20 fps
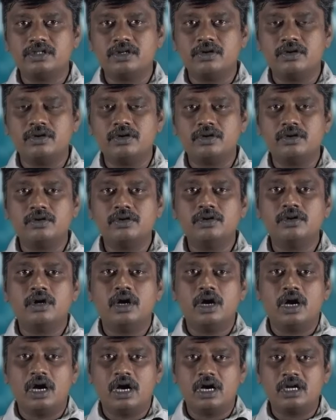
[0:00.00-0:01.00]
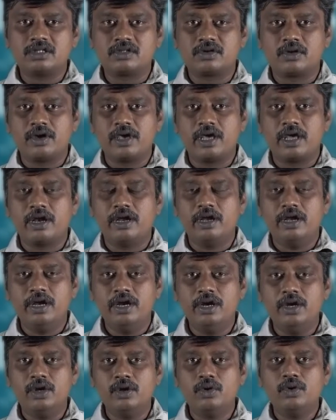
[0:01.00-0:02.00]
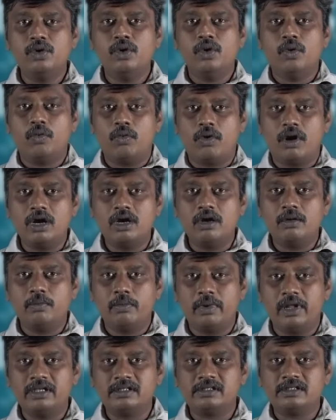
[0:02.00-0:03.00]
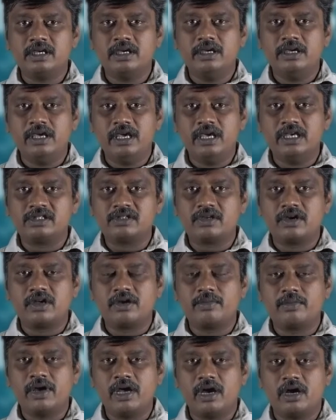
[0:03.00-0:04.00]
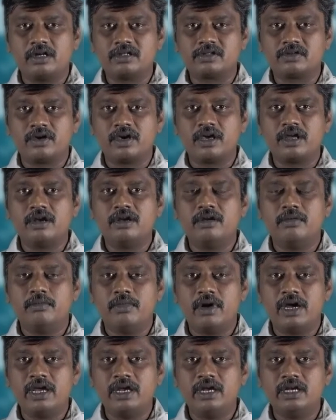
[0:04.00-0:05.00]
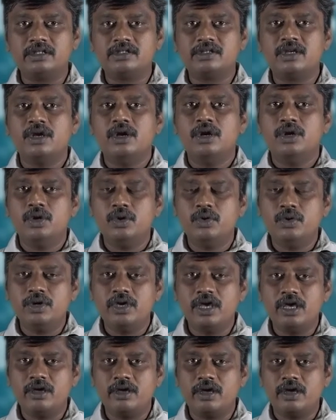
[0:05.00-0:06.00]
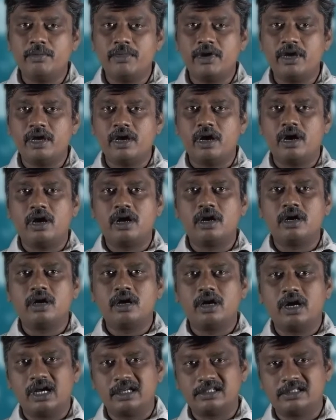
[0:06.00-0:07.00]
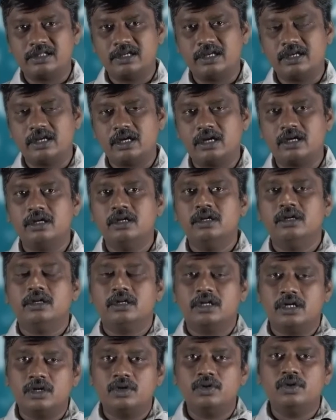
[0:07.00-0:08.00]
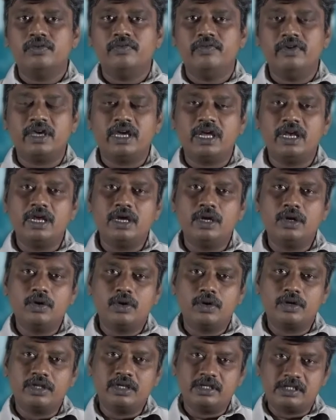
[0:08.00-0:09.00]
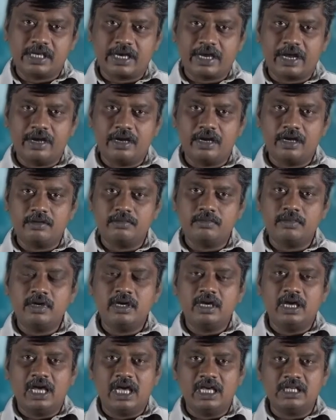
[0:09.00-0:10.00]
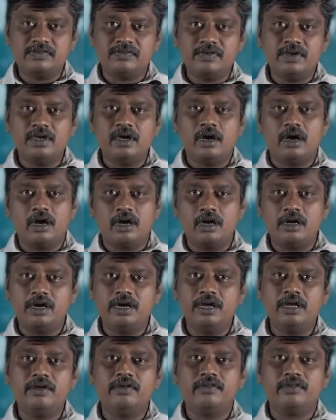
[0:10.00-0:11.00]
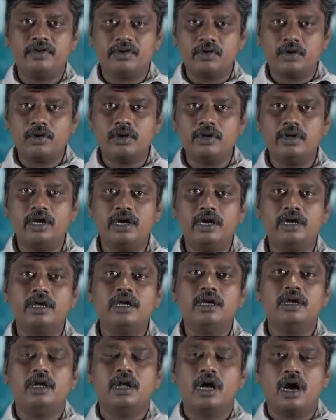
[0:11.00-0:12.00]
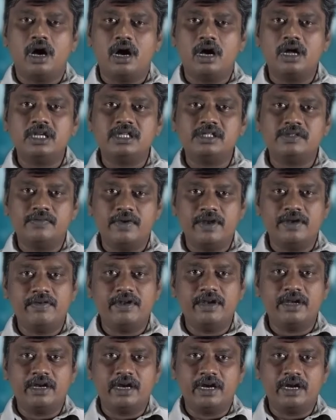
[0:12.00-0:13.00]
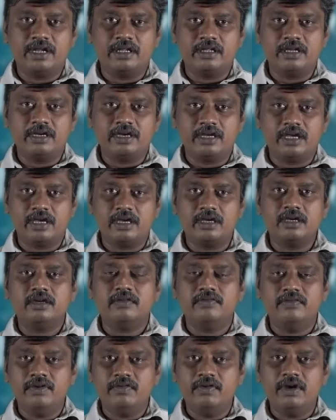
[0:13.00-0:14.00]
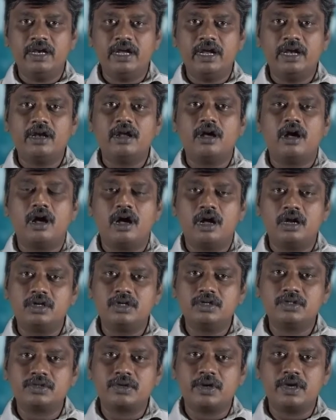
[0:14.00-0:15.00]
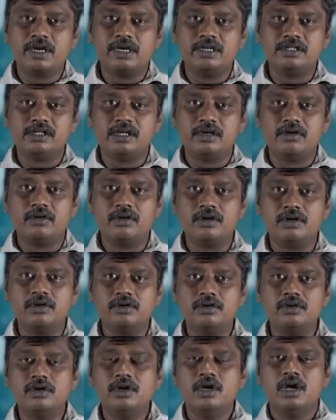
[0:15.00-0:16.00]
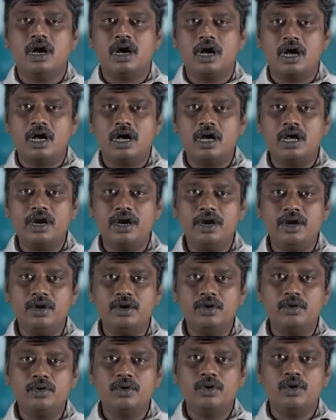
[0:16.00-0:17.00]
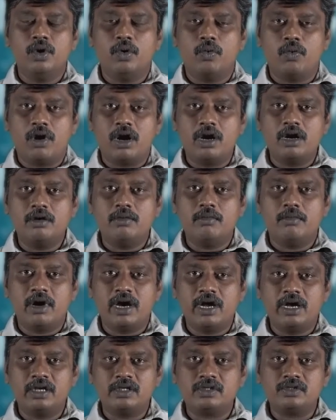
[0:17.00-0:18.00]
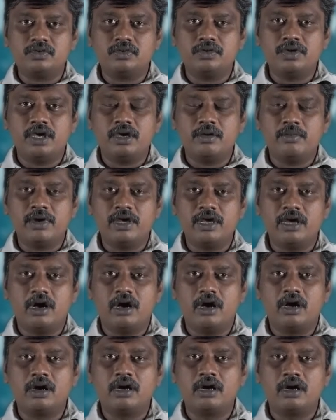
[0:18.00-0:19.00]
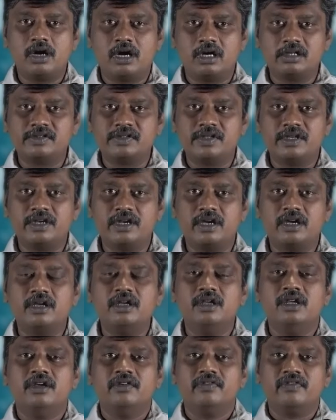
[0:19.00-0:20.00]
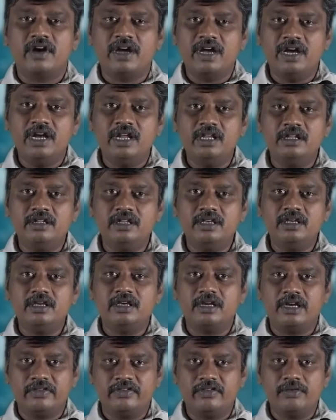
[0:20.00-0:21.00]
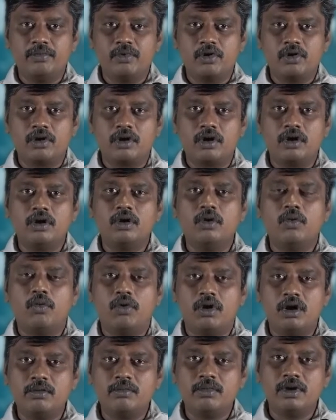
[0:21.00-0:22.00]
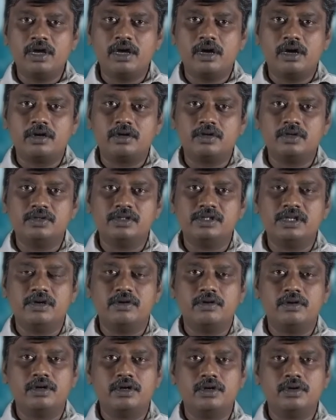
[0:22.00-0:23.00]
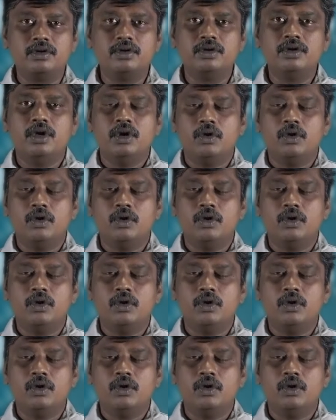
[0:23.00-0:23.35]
is equal to R square into 1 plus A square by R square minus 2a by r cos theta. Now we can ignore the second term as we already told that r is very greater than a. We will get r2 square is equal to r into 1 minus 2a by r cos theta. Finding the reciprocal, 1 by r2 is equal to